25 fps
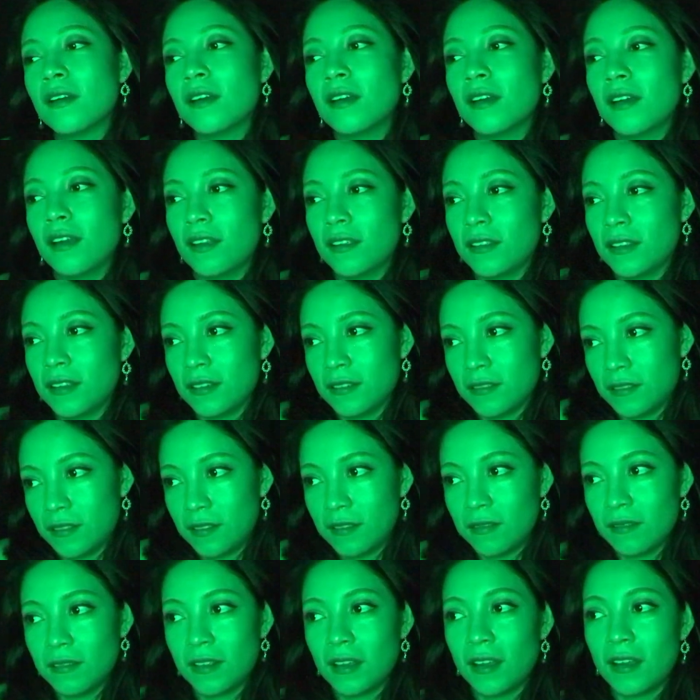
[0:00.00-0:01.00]
and then
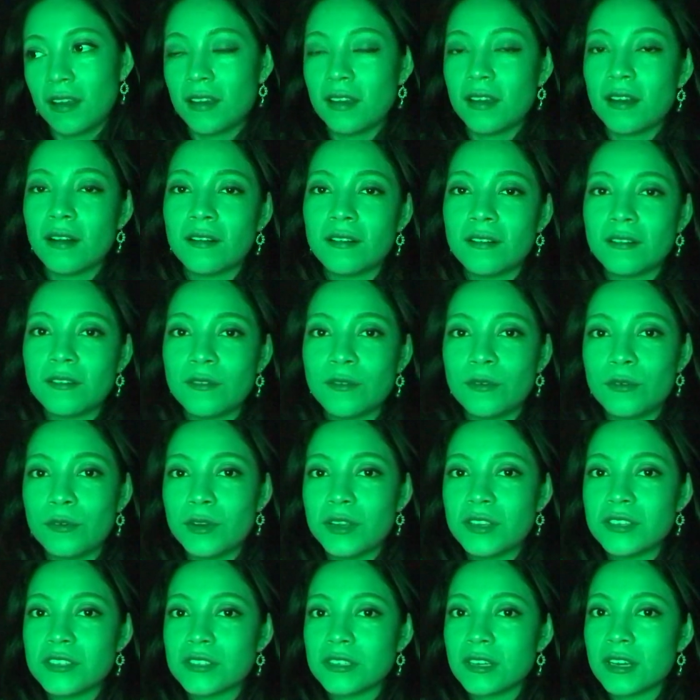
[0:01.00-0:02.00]
I
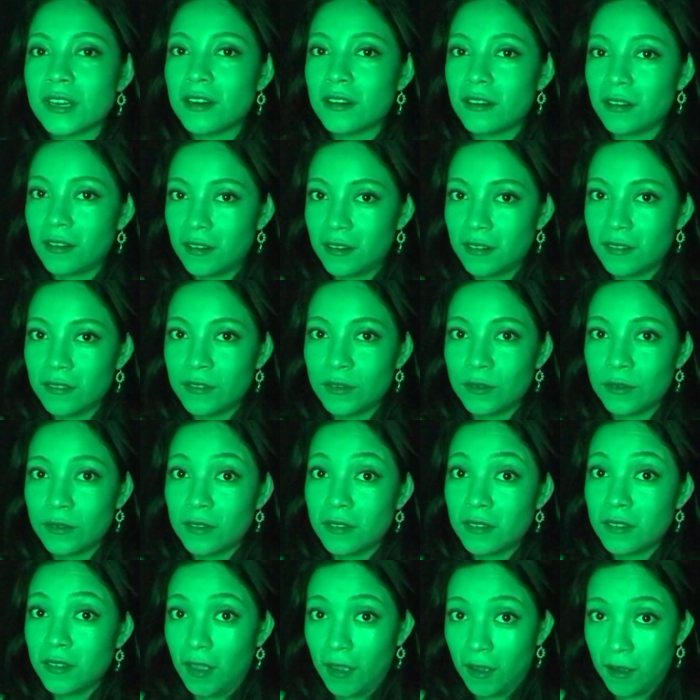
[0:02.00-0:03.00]
reached her to the
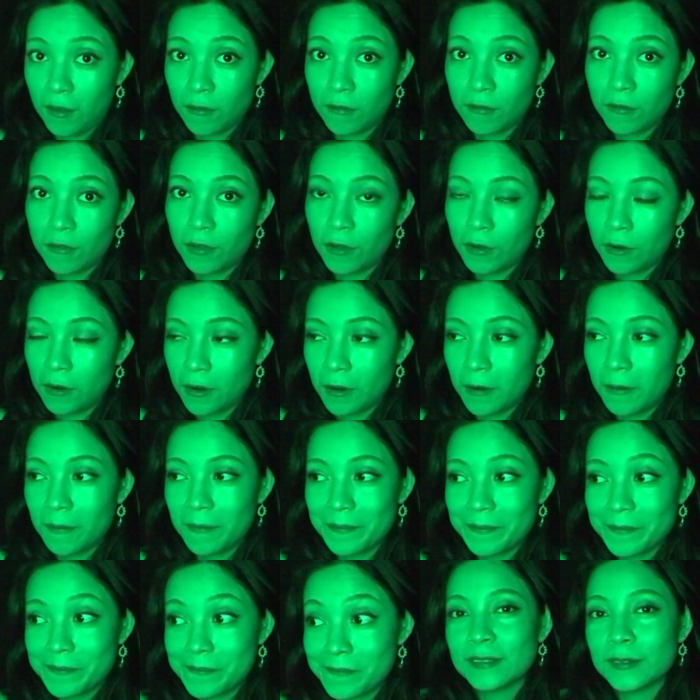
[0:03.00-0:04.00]
second floor.
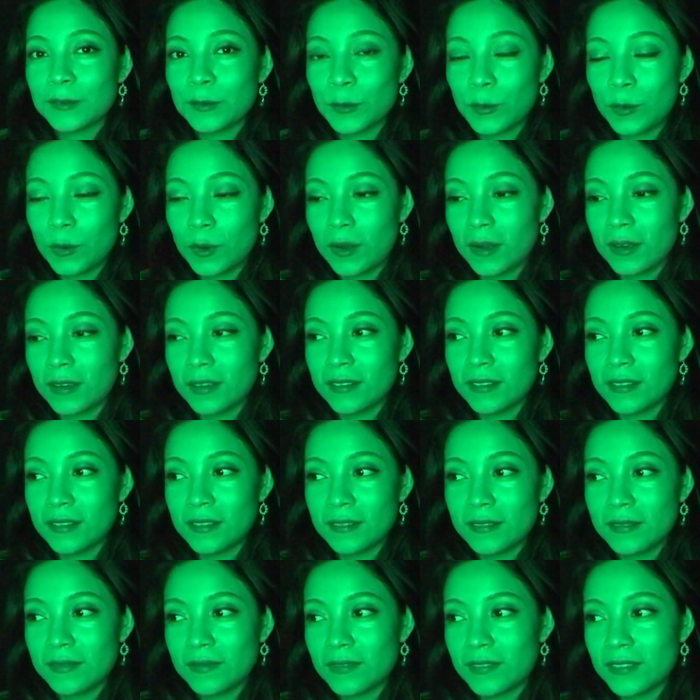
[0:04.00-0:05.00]
Quite
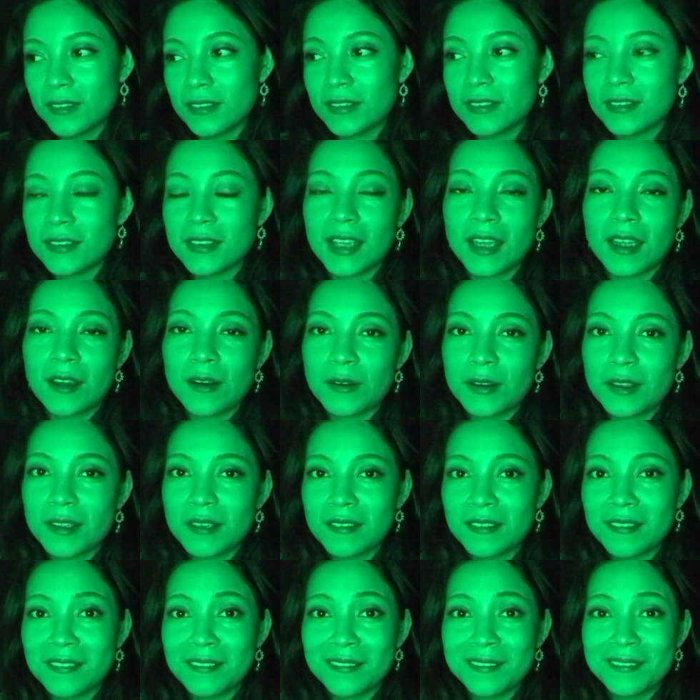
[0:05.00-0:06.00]
scary.
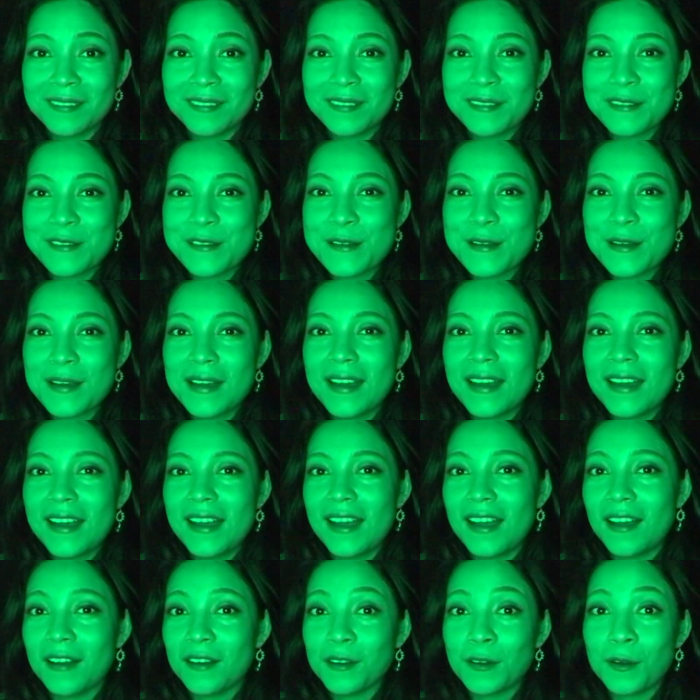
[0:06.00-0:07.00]

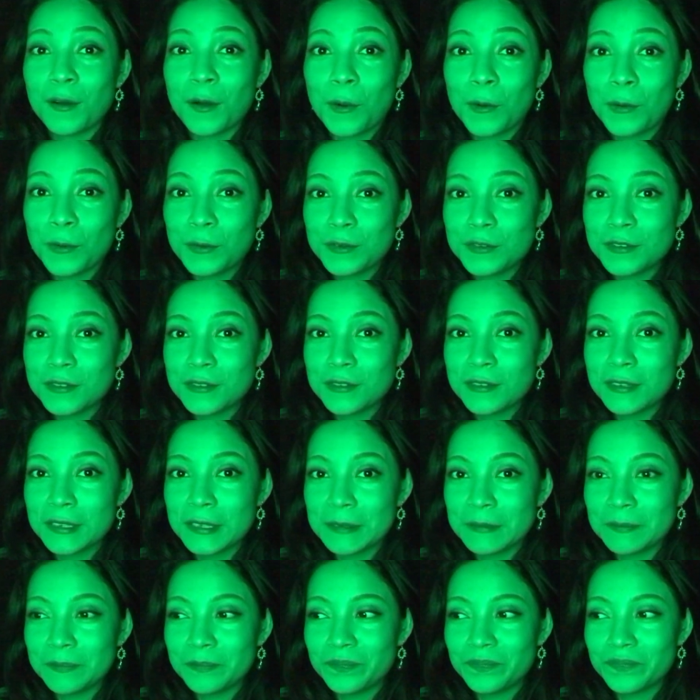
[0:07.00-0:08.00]
A ghost
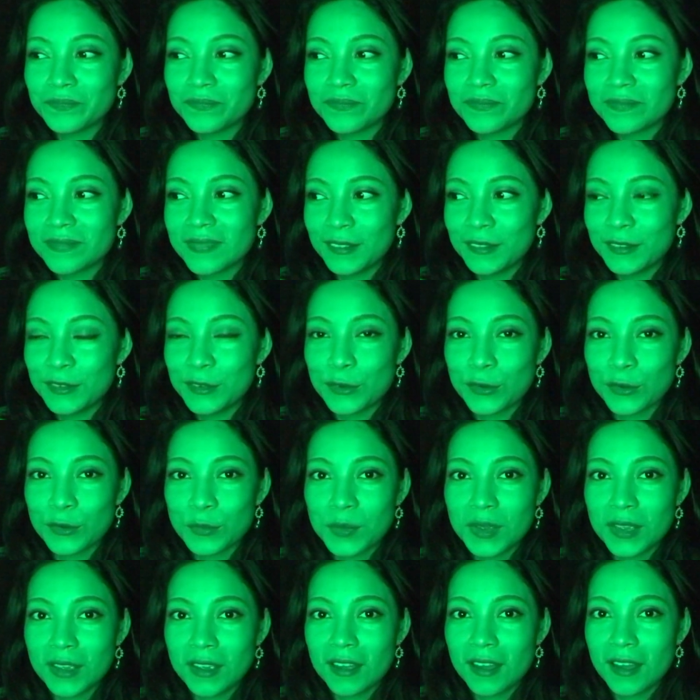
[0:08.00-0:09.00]
took
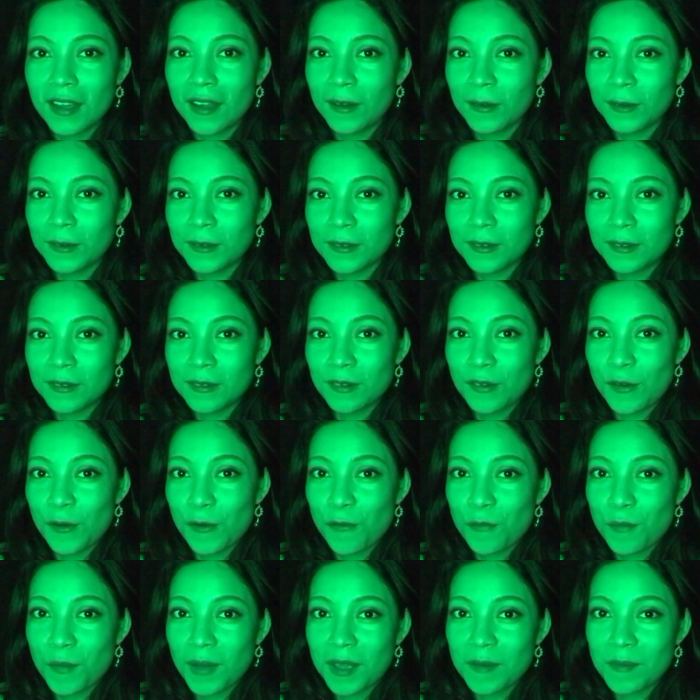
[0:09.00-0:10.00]
me out
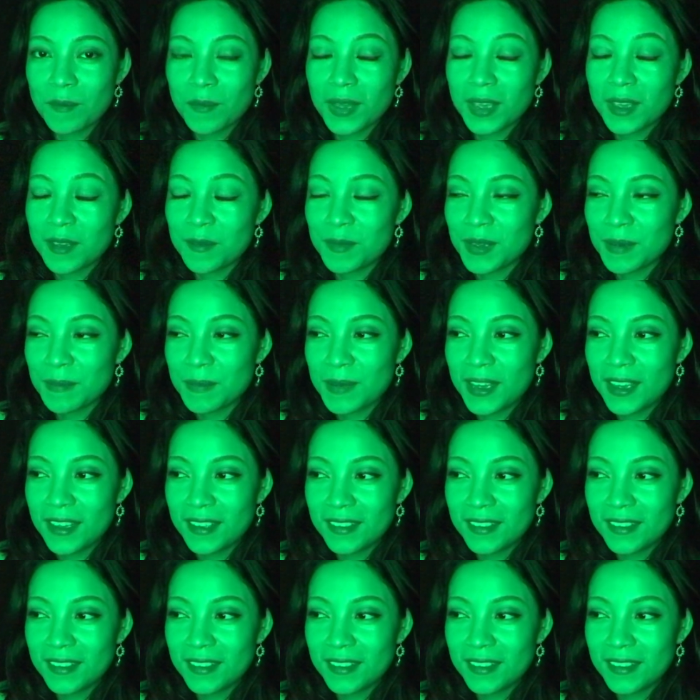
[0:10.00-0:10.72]
of my baby bed.